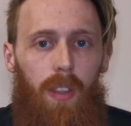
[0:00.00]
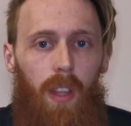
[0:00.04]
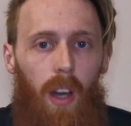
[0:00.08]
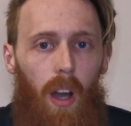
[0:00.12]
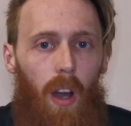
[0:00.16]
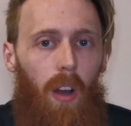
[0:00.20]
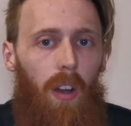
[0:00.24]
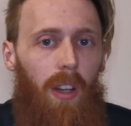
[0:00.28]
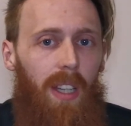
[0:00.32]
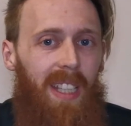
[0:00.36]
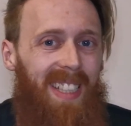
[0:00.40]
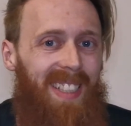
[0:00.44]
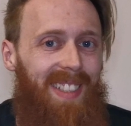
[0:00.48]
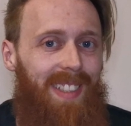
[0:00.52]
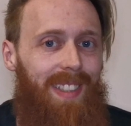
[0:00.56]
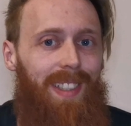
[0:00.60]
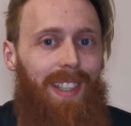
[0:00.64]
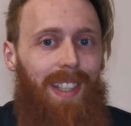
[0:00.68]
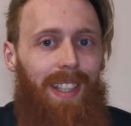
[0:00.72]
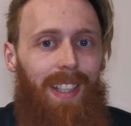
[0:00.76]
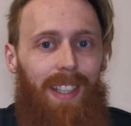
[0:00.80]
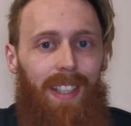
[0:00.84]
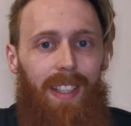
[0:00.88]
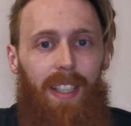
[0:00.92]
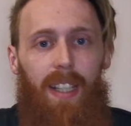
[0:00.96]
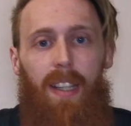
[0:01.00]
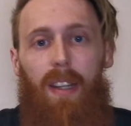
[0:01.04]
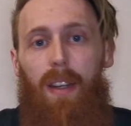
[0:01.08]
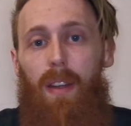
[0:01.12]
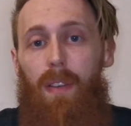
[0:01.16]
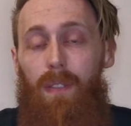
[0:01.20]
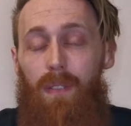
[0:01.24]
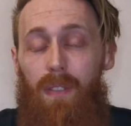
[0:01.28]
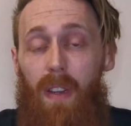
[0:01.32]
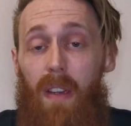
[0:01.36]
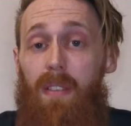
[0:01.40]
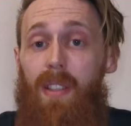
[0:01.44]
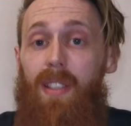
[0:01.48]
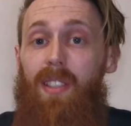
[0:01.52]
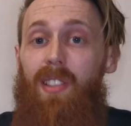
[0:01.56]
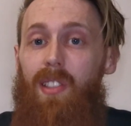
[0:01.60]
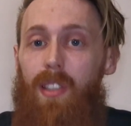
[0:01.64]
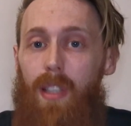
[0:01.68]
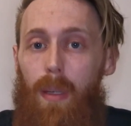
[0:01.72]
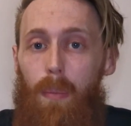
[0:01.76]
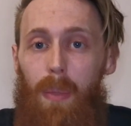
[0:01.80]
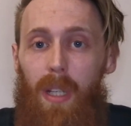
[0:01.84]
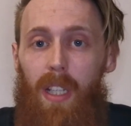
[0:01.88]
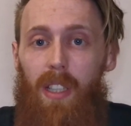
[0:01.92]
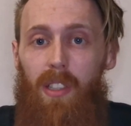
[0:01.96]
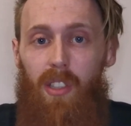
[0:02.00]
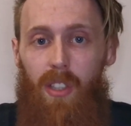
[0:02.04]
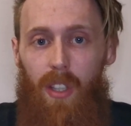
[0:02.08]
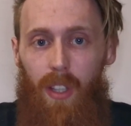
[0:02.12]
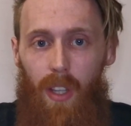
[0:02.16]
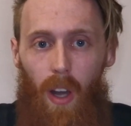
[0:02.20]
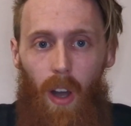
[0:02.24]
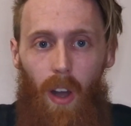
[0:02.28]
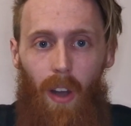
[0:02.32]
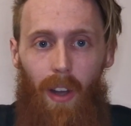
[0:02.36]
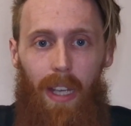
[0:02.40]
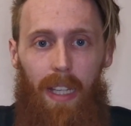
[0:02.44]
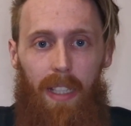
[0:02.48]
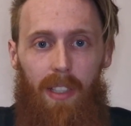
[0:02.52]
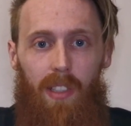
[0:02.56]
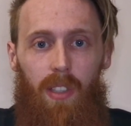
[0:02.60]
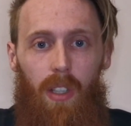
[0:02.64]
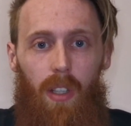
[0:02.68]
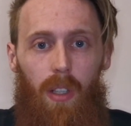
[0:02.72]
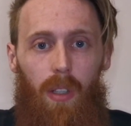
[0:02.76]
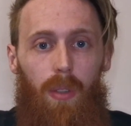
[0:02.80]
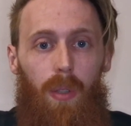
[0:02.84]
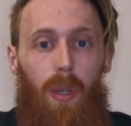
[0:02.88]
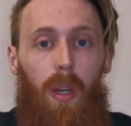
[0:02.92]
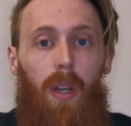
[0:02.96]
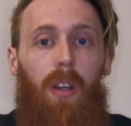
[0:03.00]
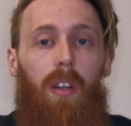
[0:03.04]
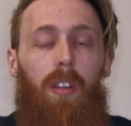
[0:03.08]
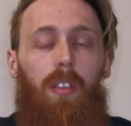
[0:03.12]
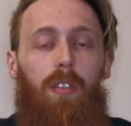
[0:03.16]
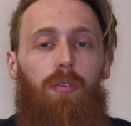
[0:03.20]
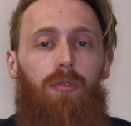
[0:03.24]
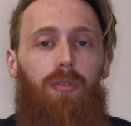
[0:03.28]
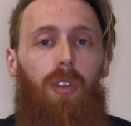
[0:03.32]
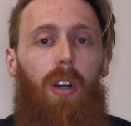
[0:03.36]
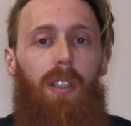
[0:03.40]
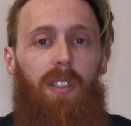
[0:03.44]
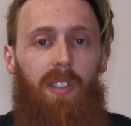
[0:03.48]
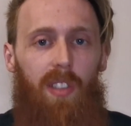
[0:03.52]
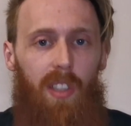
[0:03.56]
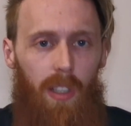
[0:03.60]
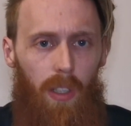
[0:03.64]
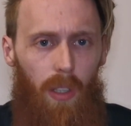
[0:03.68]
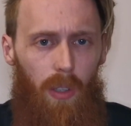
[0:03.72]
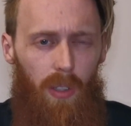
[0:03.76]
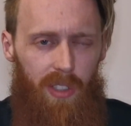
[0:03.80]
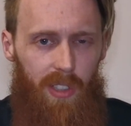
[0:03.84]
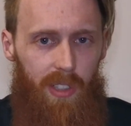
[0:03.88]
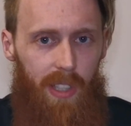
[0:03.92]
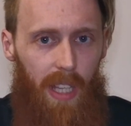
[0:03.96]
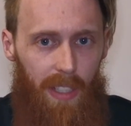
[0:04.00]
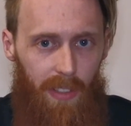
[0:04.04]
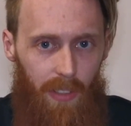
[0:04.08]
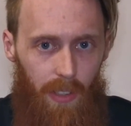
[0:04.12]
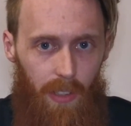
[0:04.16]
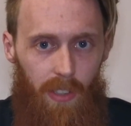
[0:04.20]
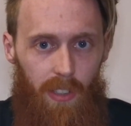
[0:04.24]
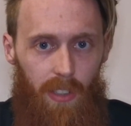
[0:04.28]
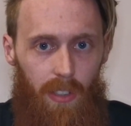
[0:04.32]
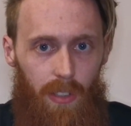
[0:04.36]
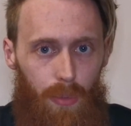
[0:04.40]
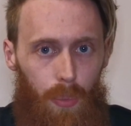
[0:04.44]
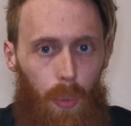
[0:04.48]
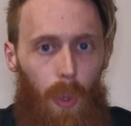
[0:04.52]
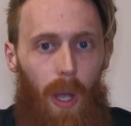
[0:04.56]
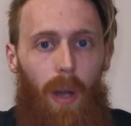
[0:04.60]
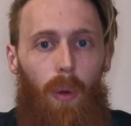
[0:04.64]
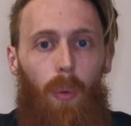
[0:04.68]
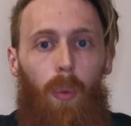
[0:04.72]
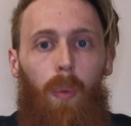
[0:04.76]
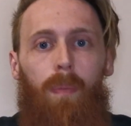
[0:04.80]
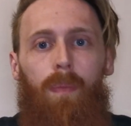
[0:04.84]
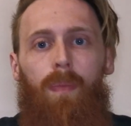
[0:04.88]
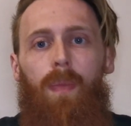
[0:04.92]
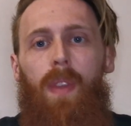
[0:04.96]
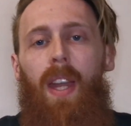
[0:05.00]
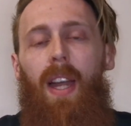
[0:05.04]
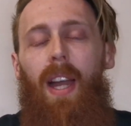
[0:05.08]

The IEC, very similar to the ISO, writes a lot of standards as well.